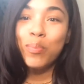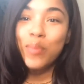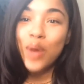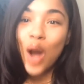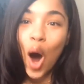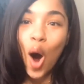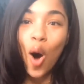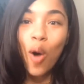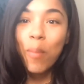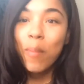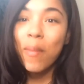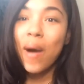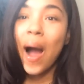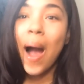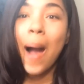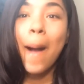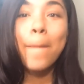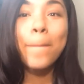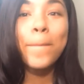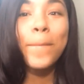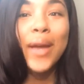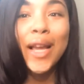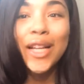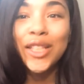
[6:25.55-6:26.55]
Nope,
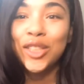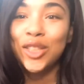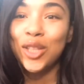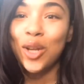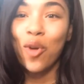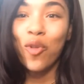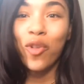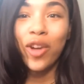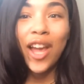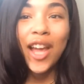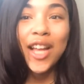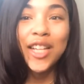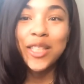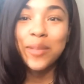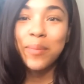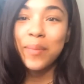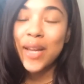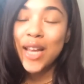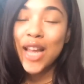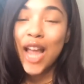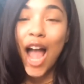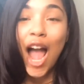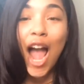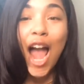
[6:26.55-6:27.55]
I bet she don't catch
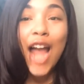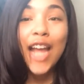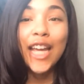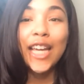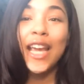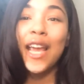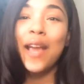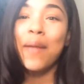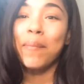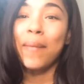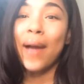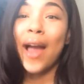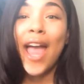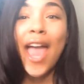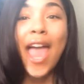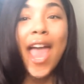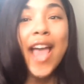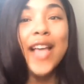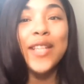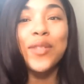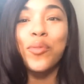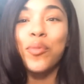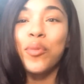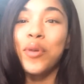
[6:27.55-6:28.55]
me. I ain't getting my
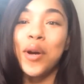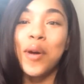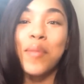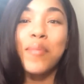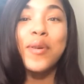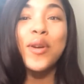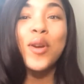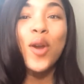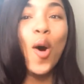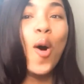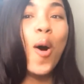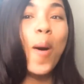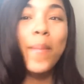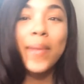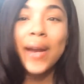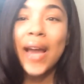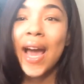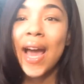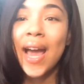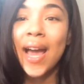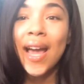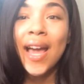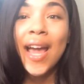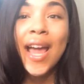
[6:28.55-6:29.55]
ass whooped. No, I'm
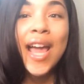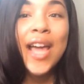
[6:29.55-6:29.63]
not.